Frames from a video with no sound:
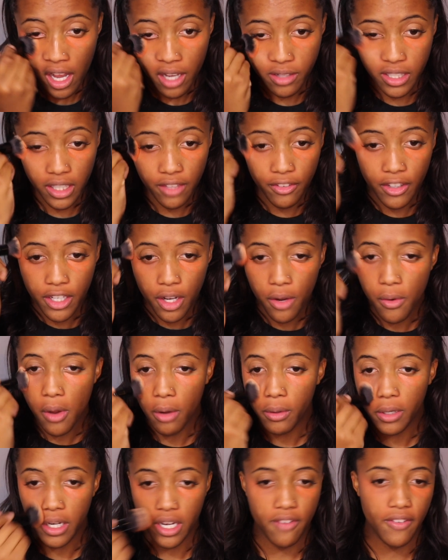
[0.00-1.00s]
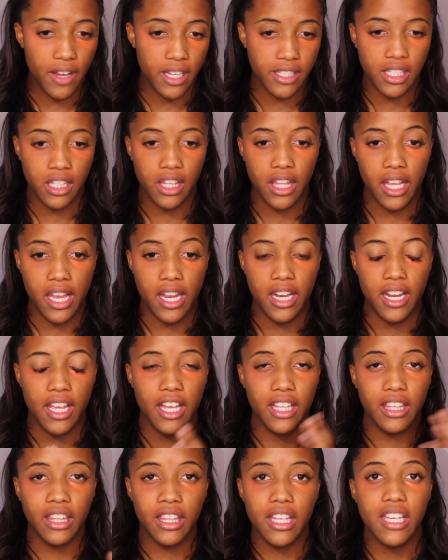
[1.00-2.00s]
I was like, if I don't own any Vaseline,
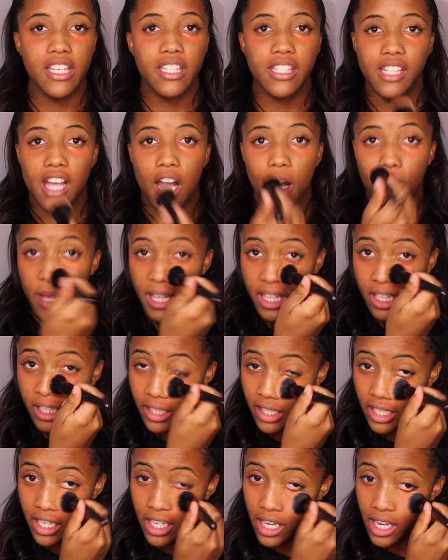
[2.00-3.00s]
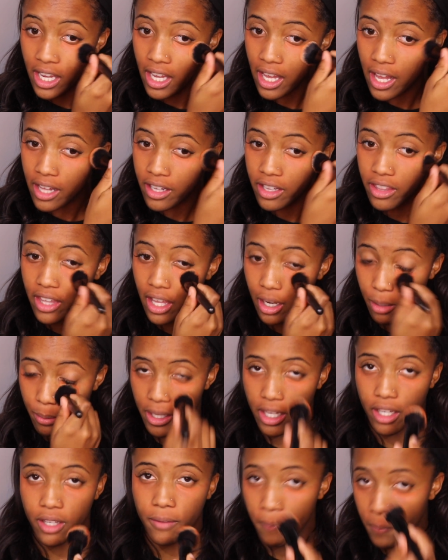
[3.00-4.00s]
at least I'll be cleaning it and that'll
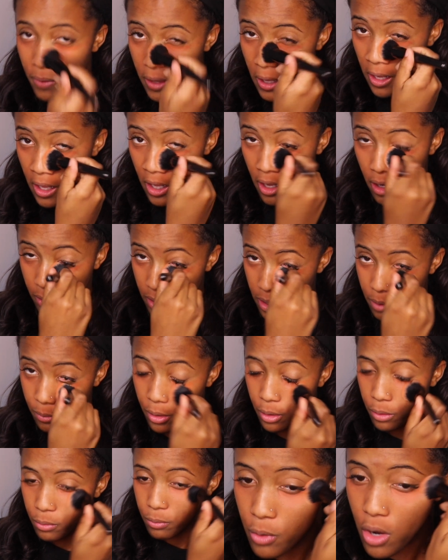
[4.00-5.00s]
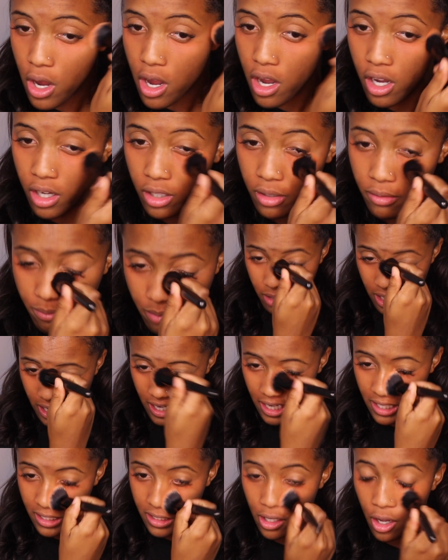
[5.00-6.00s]
be it. Okay, well, wrong,
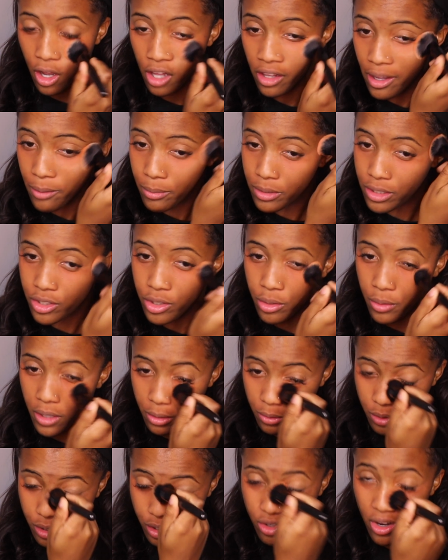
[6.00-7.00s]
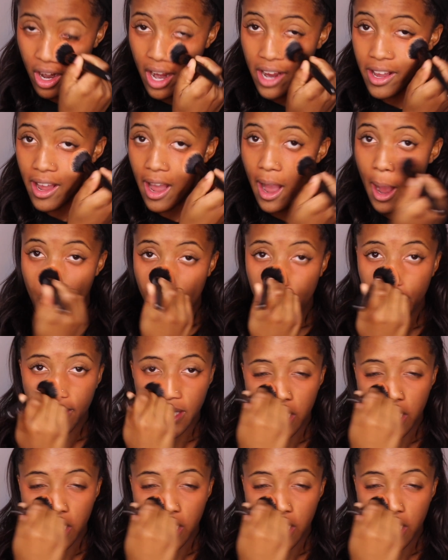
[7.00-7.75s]
because all I was doing was drying it out